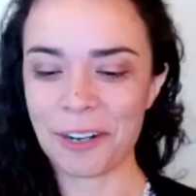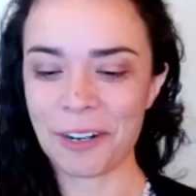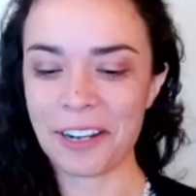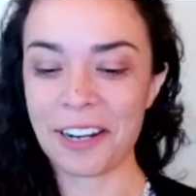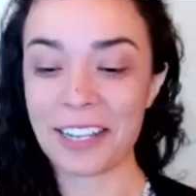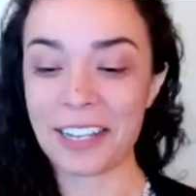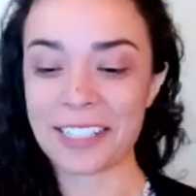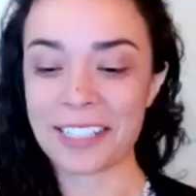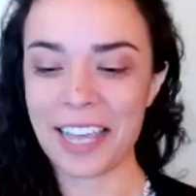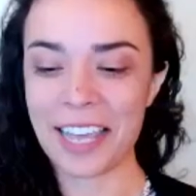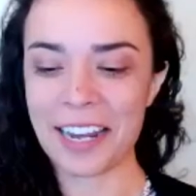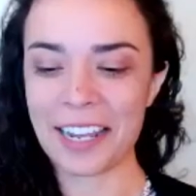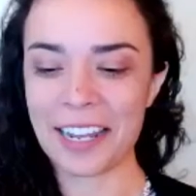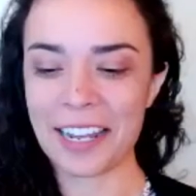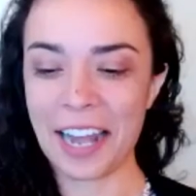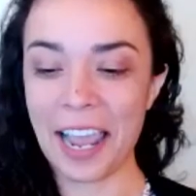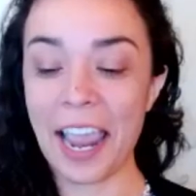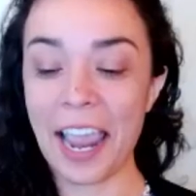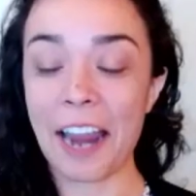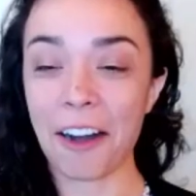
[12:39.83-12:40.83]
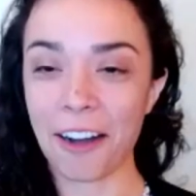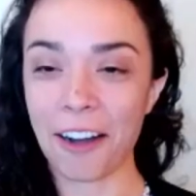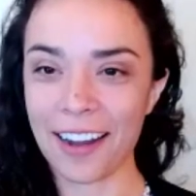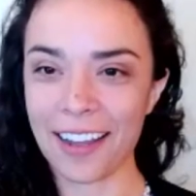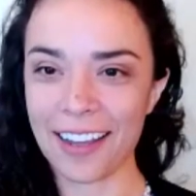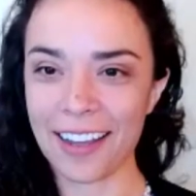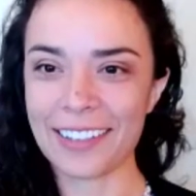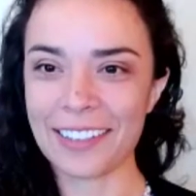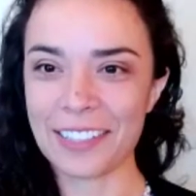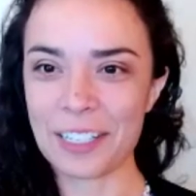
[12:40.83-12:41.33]
an exciting
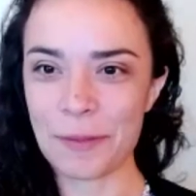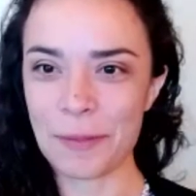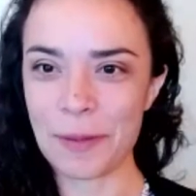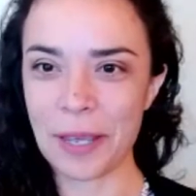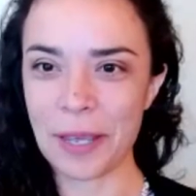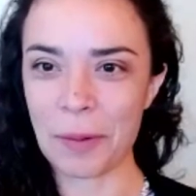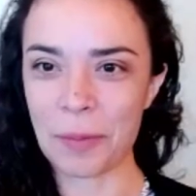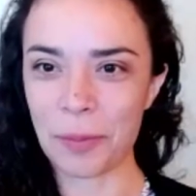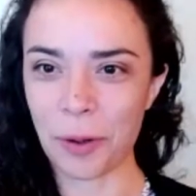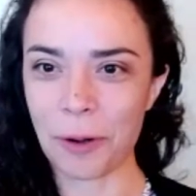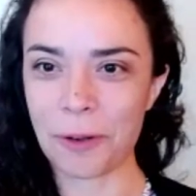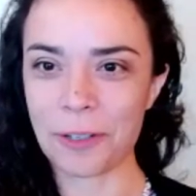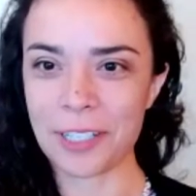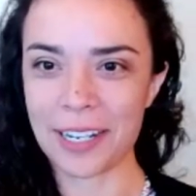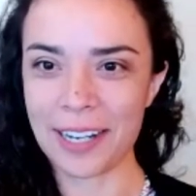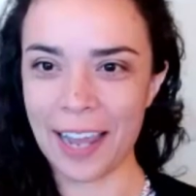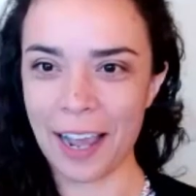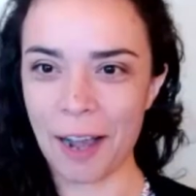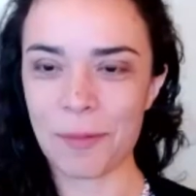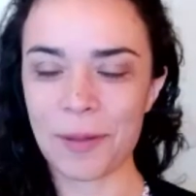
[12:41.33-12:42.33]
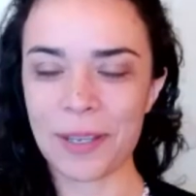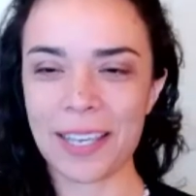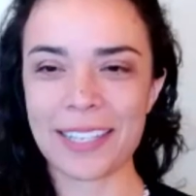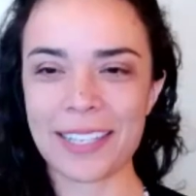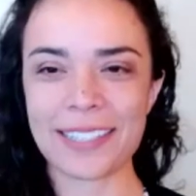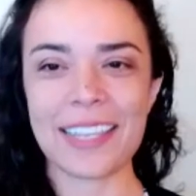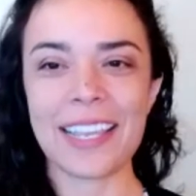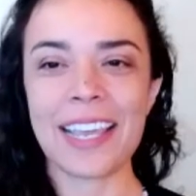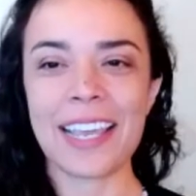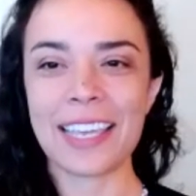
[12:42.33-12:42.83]
area to begin broaching now,
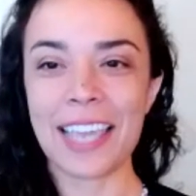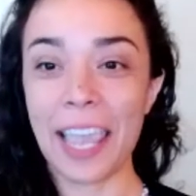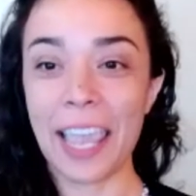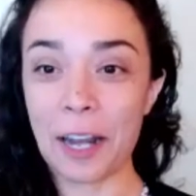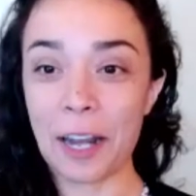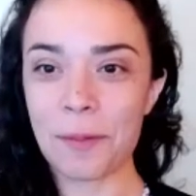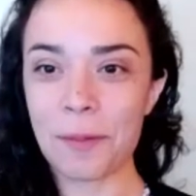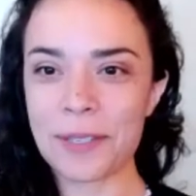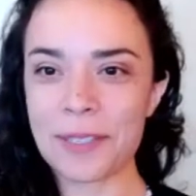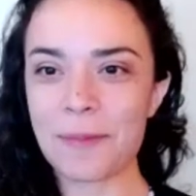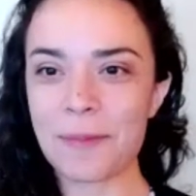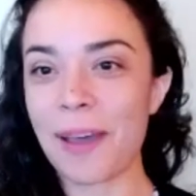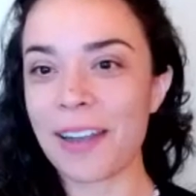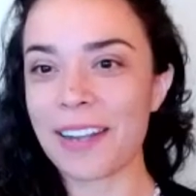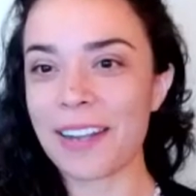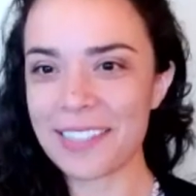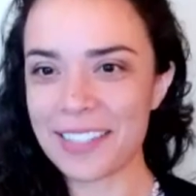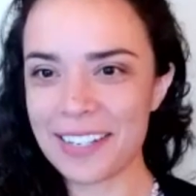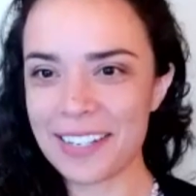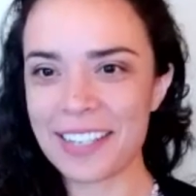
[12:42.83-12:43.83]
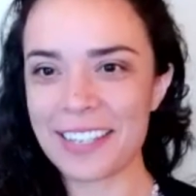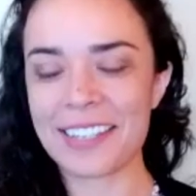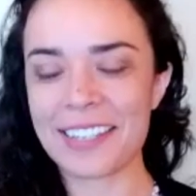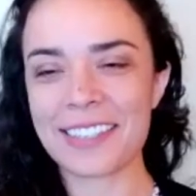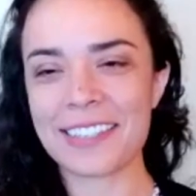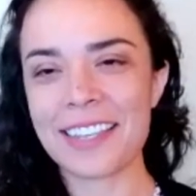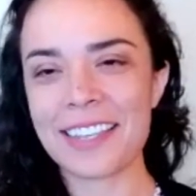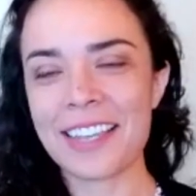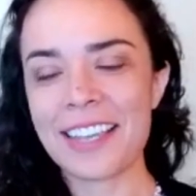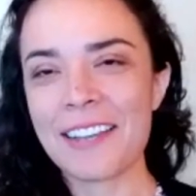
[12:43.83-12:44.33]
because cannabis medicine
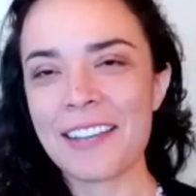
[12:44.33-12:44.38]
is